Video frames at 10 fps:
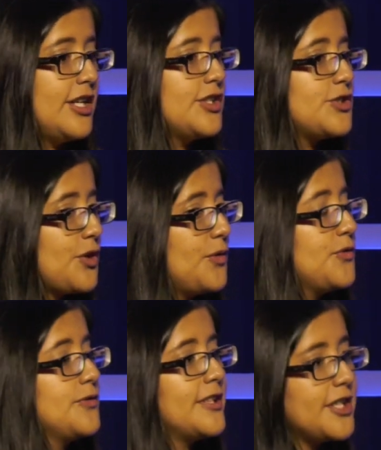So
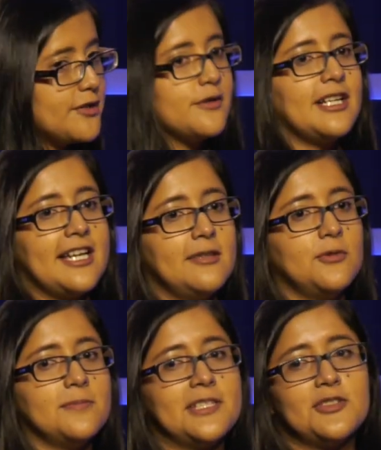they are
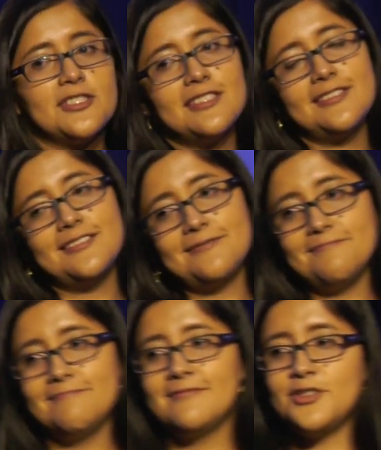reliable because it's,
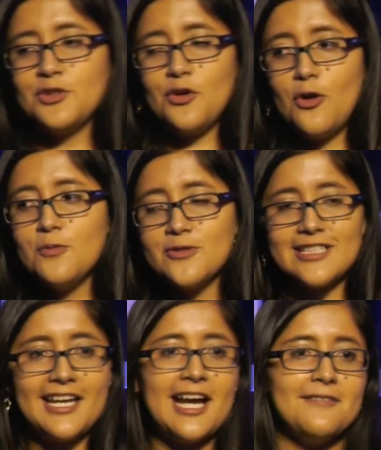you know, almost
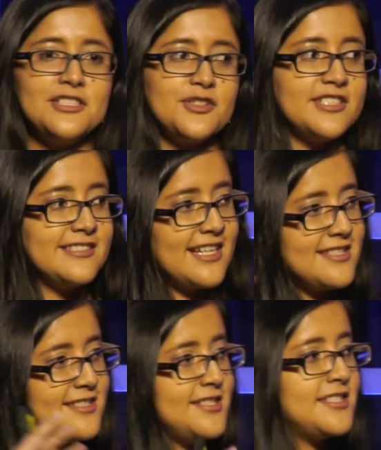like having your entire
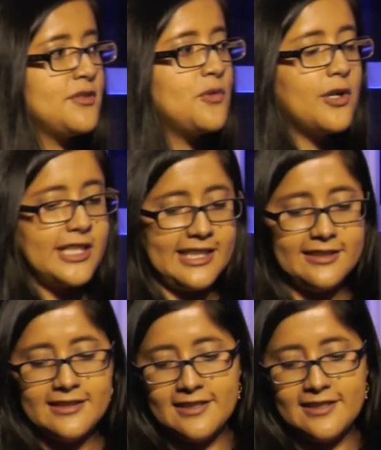system working.